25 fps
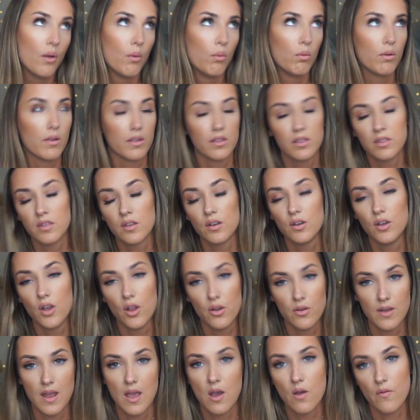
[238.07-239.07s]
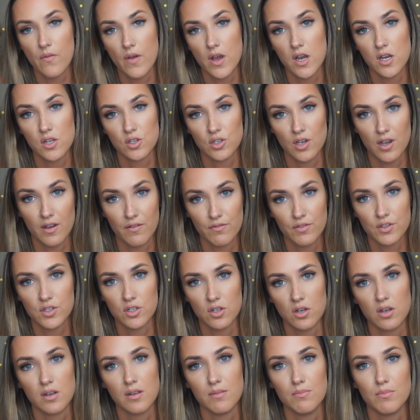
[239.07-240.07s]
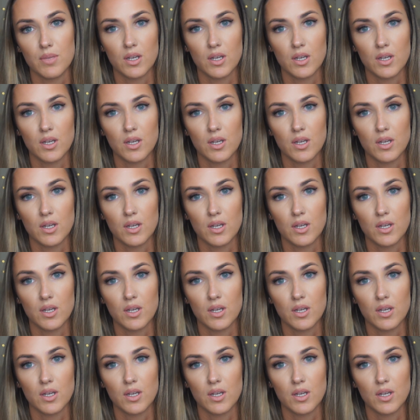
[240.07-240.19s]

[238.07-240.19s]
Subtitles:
with no nail varnish half the time